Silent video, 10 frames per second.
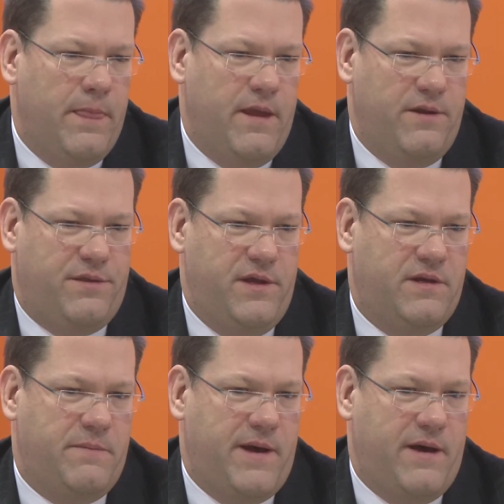and you
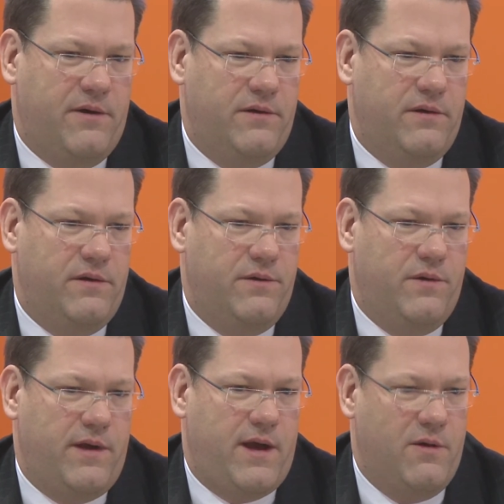think about
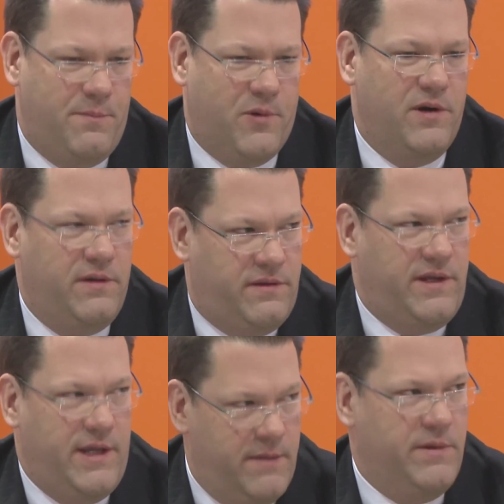how important
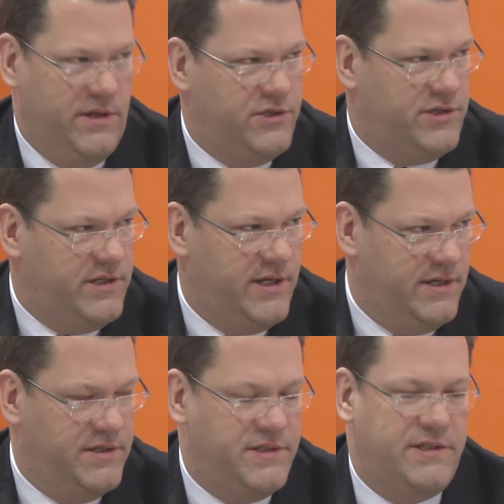the image
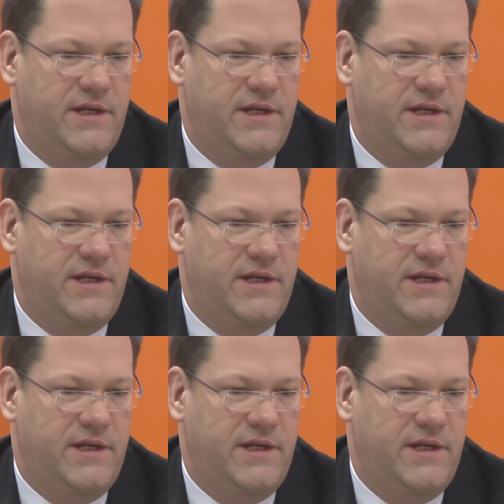is